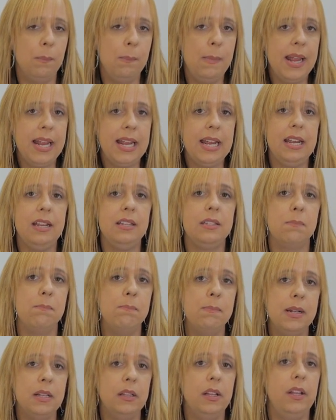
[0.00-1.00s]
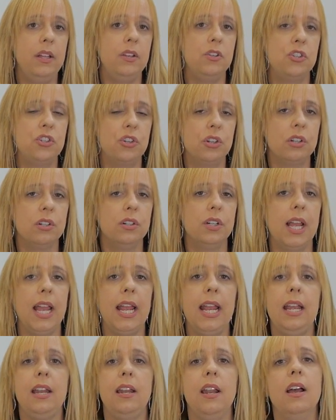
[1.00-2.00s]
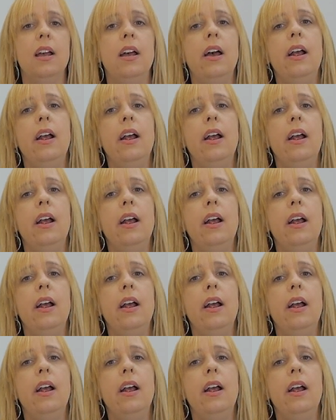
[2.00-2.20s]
maize, millet, and sugarcane,